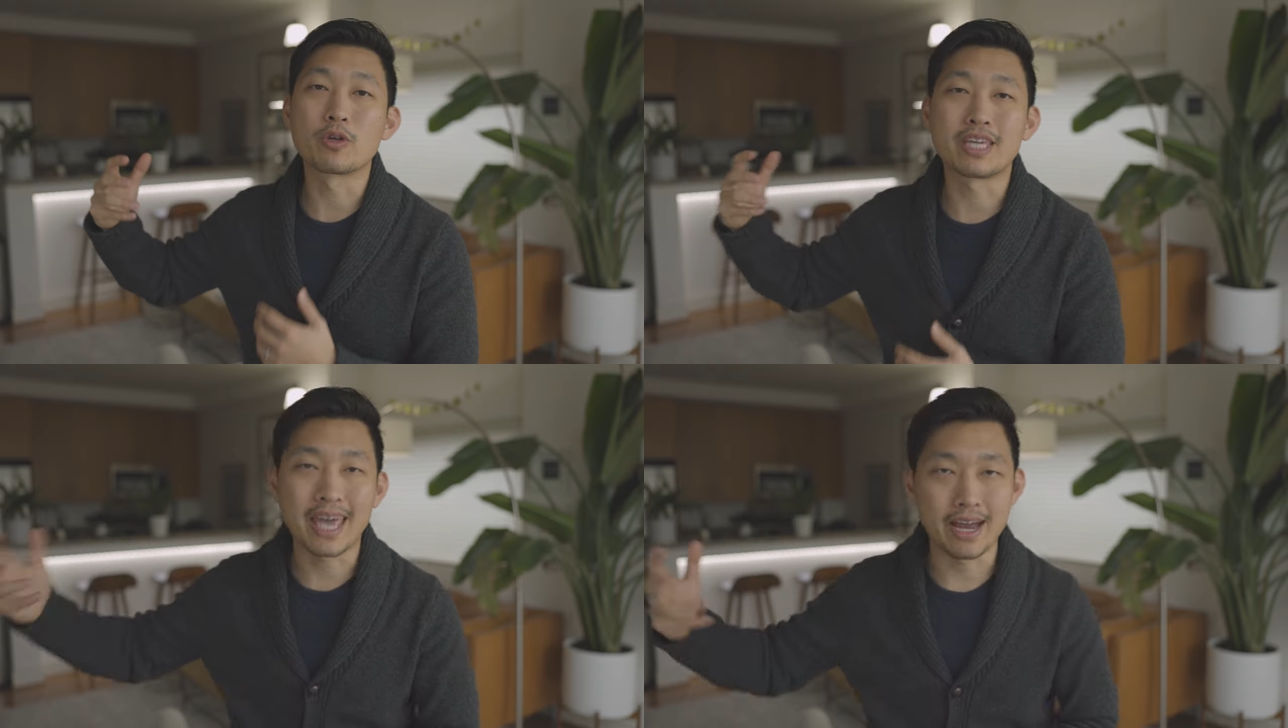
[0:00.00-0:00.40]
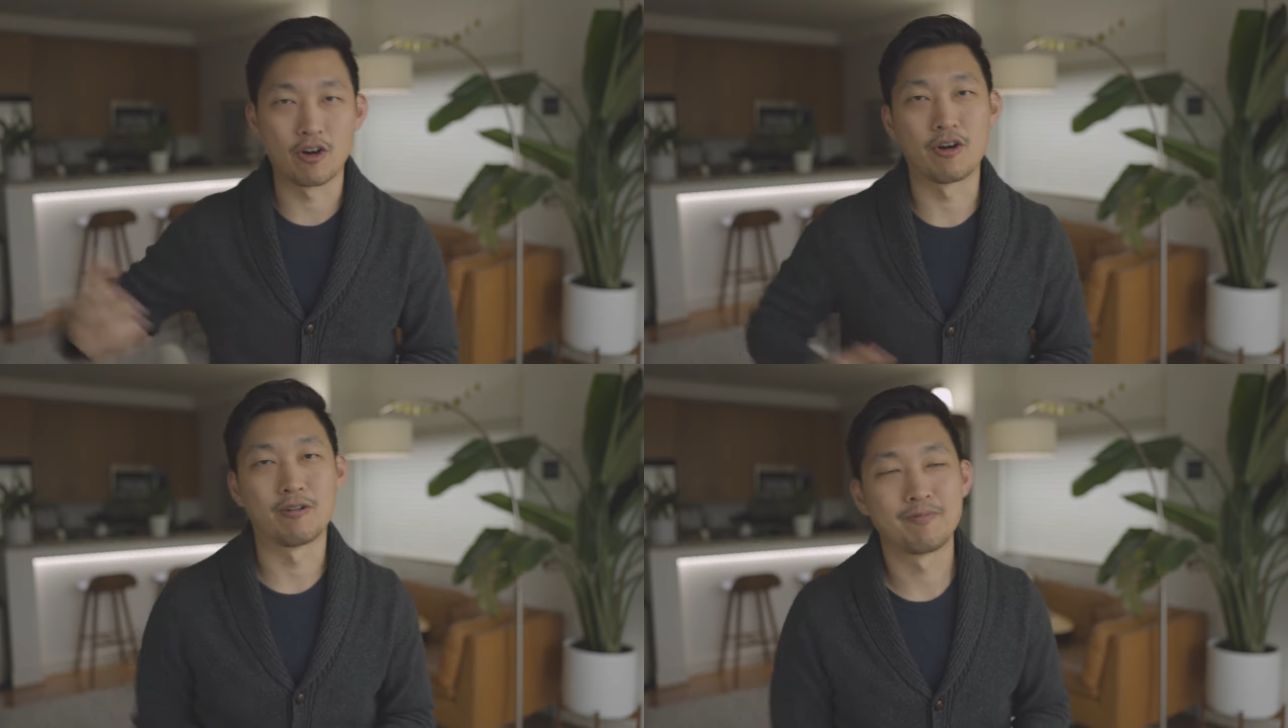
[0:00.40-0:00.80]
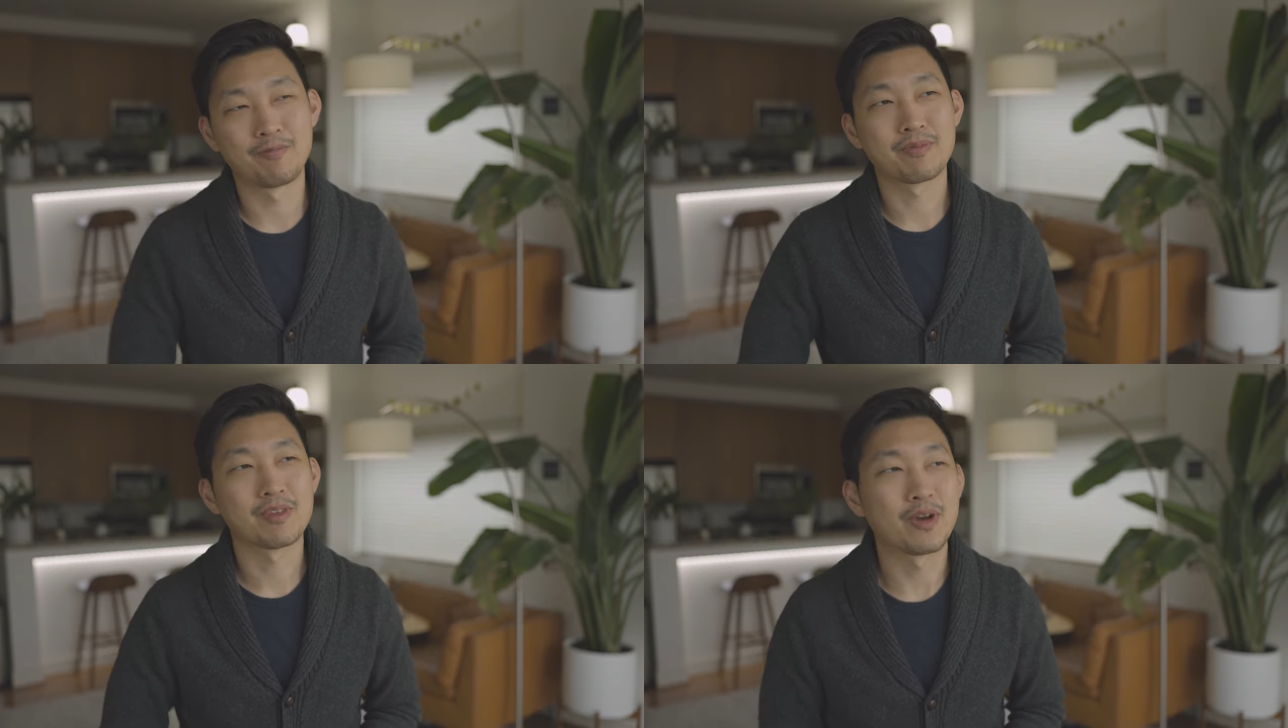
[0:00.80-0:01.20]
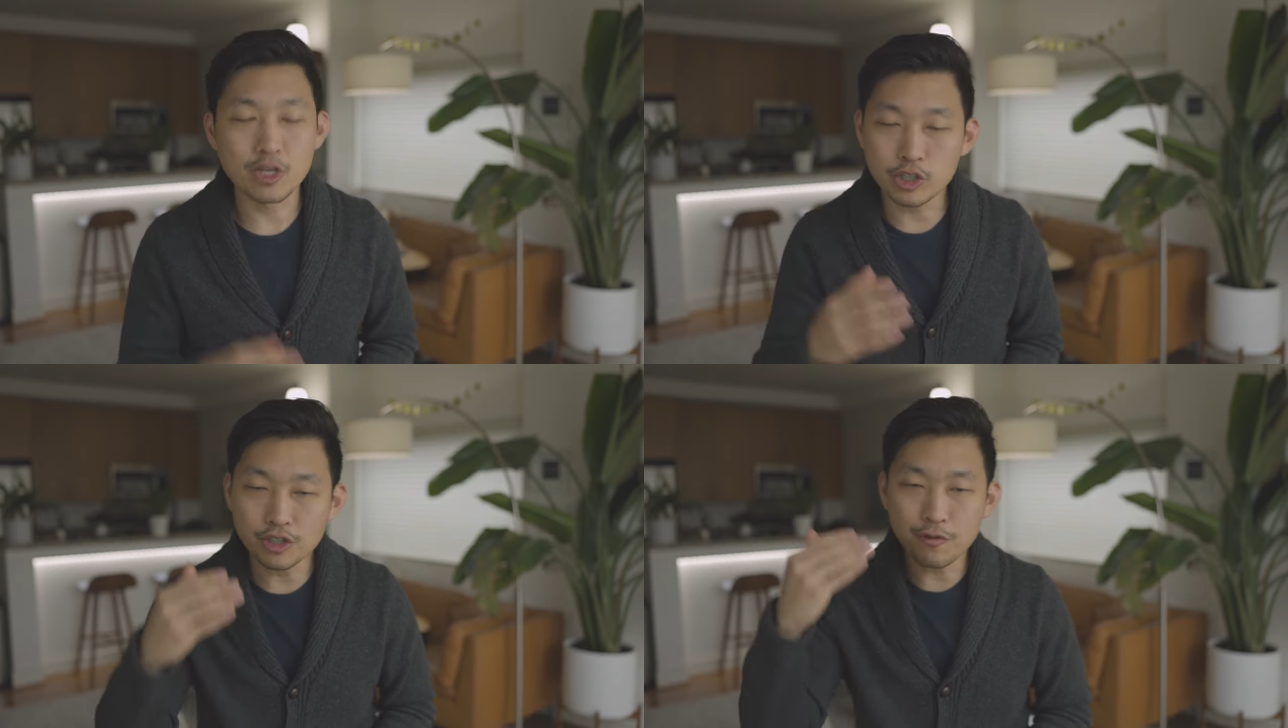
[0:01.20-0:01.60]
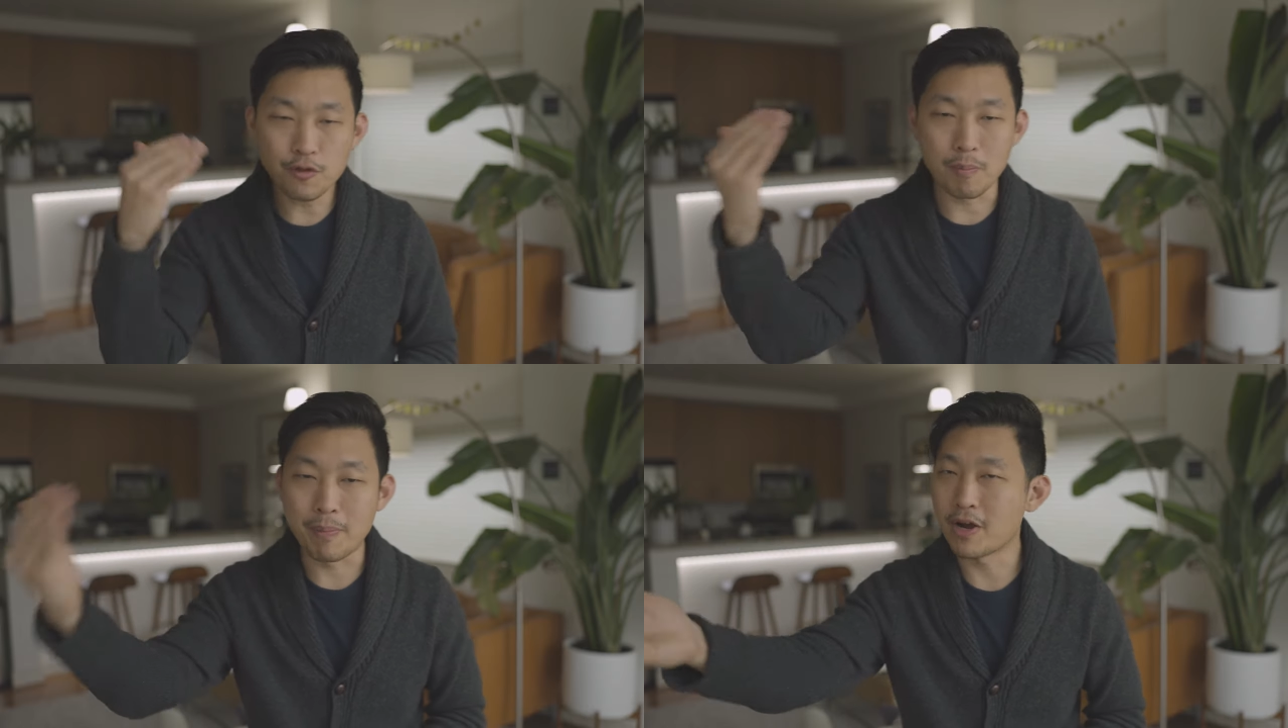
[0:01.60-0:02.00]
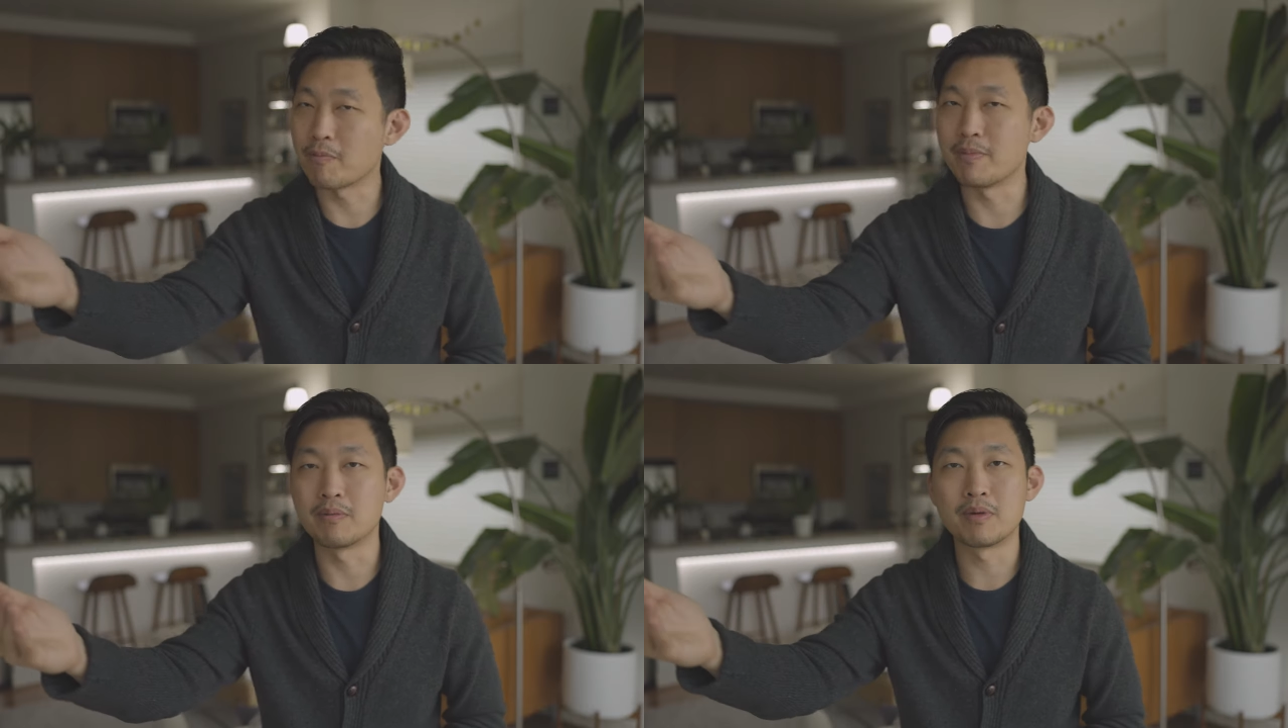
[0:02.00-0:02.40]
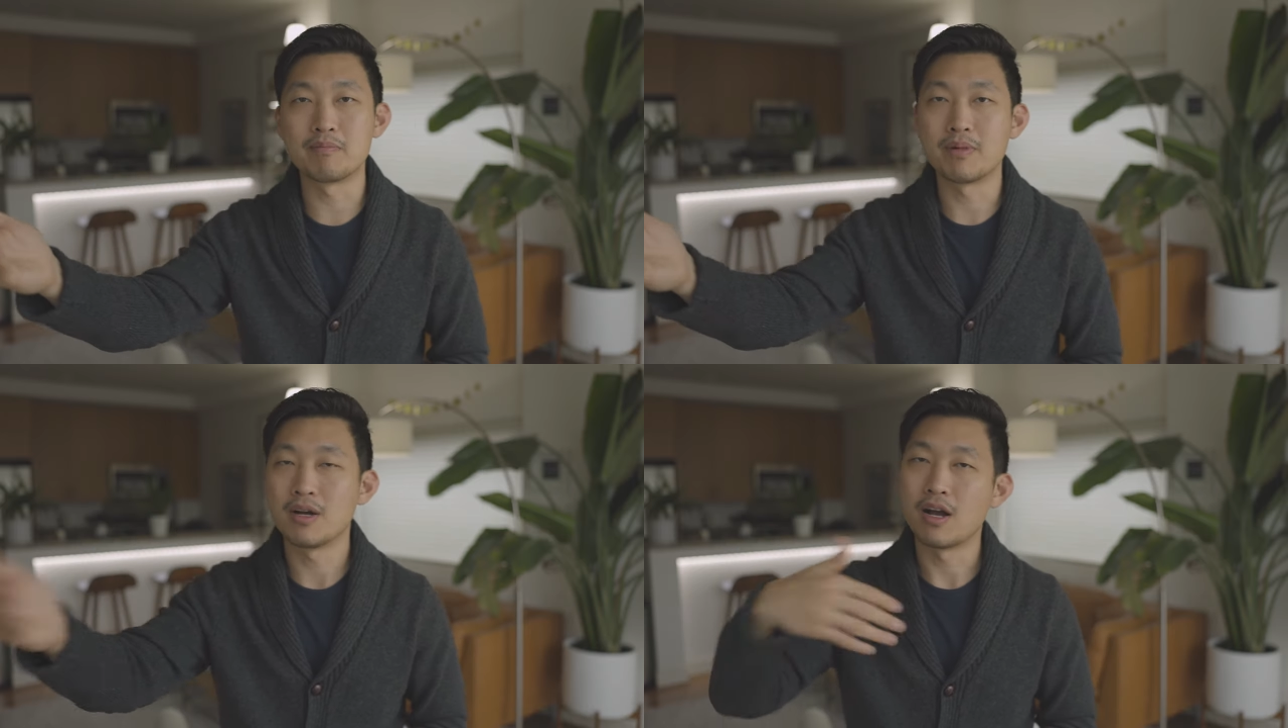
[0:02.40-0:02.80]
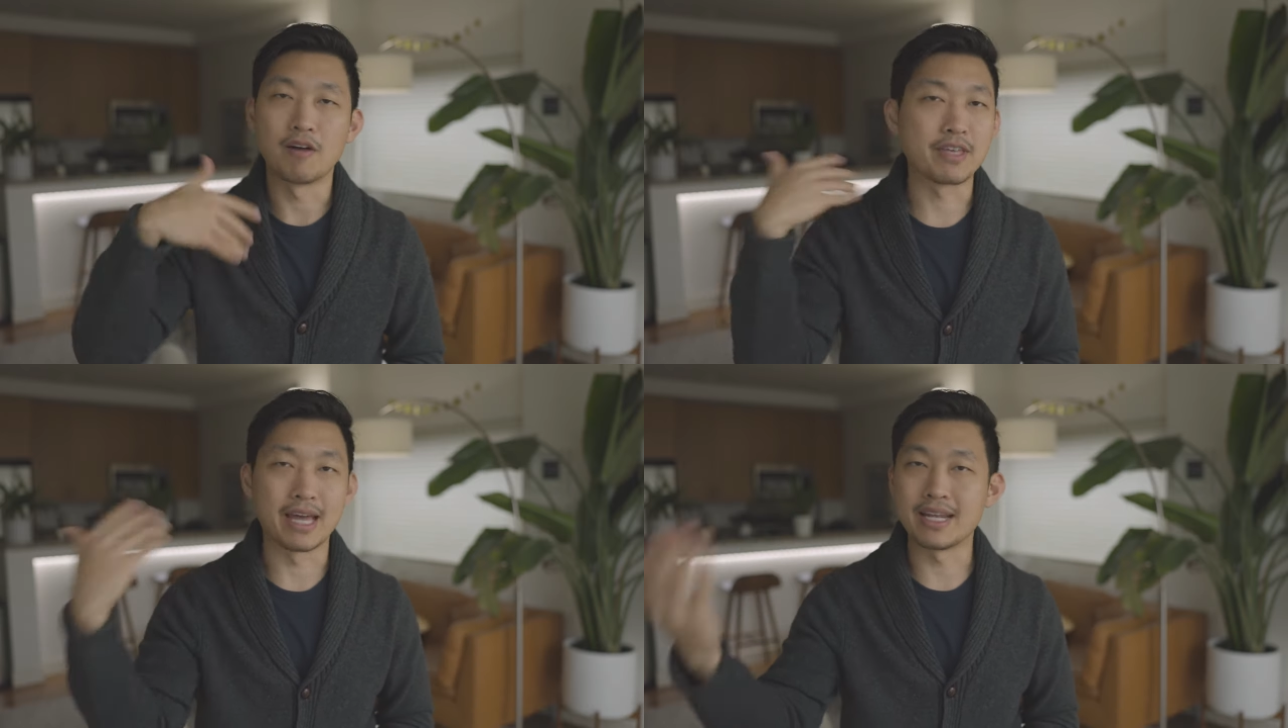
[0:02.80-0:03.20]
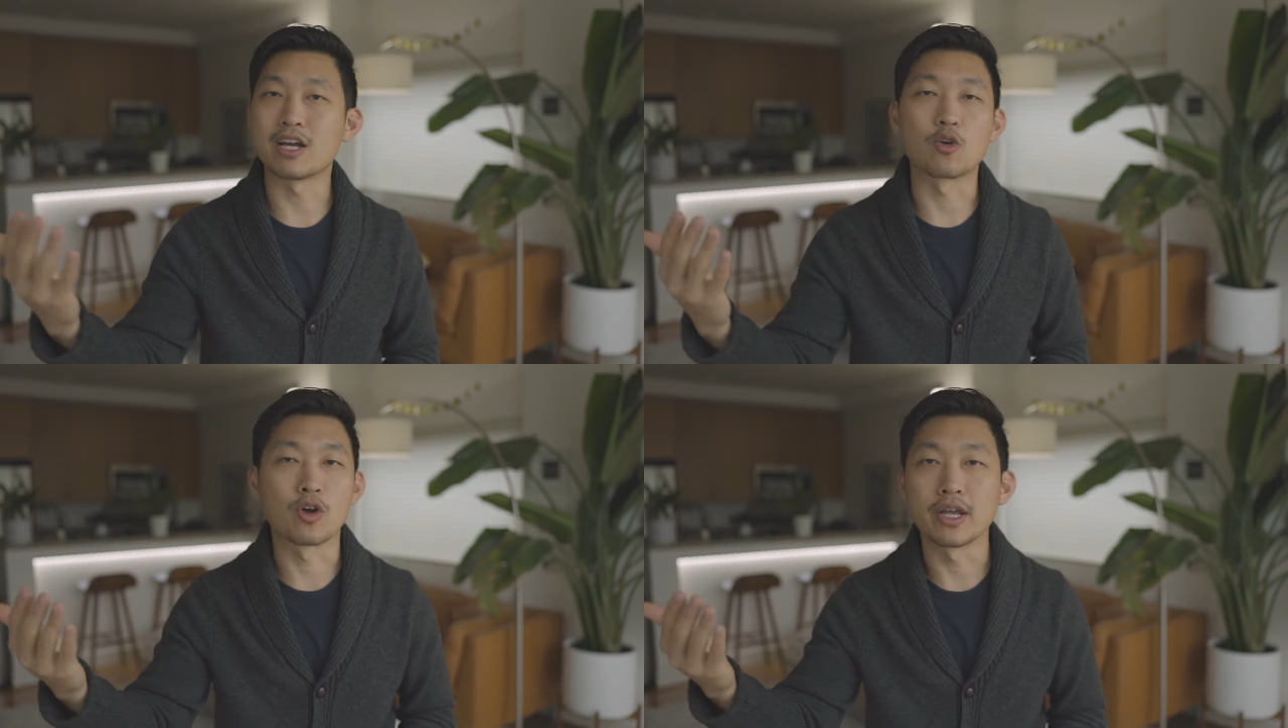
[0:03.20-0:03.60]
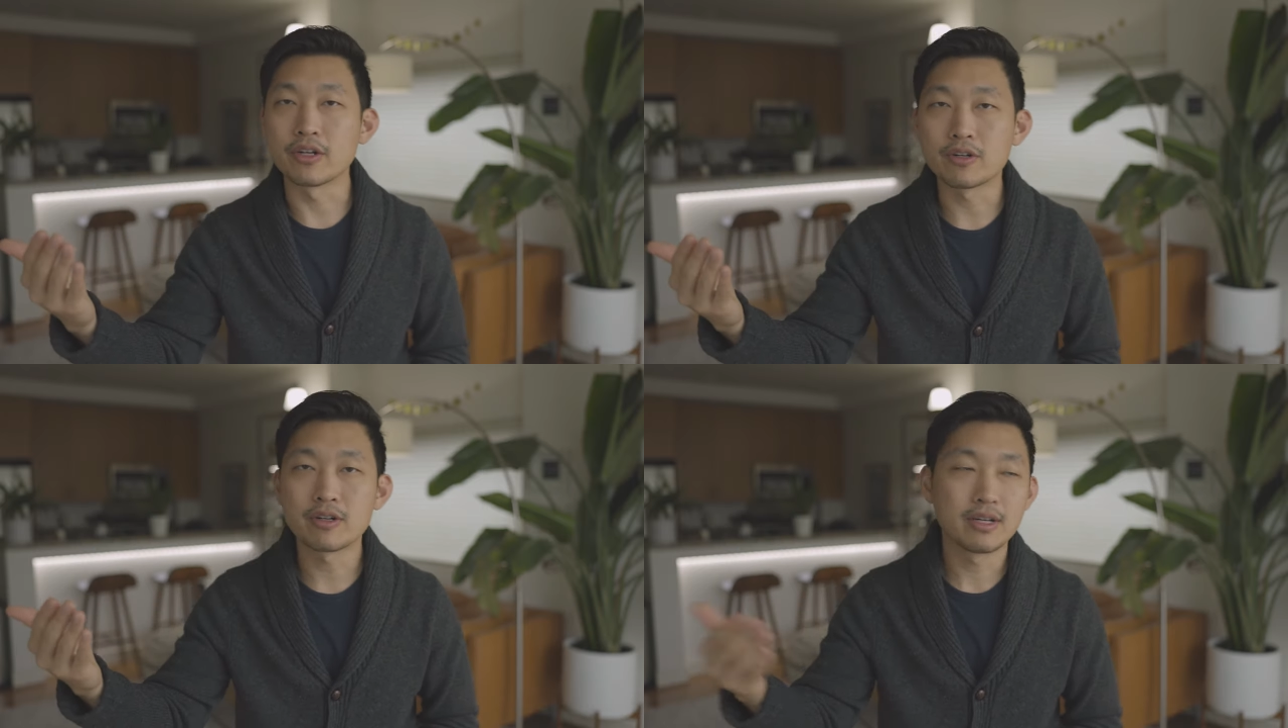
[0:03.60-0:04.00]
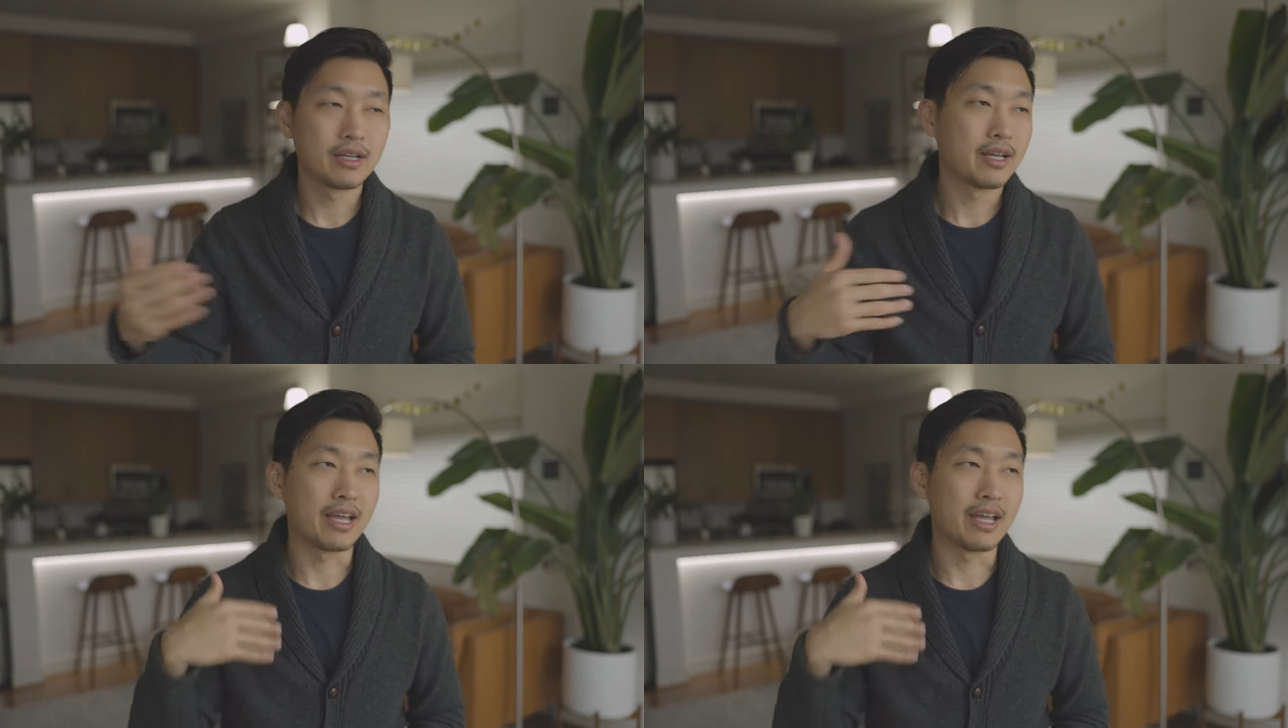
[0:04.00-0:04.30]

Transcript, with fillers: care, right, you're just looking for the bare minimum of getting a grinder,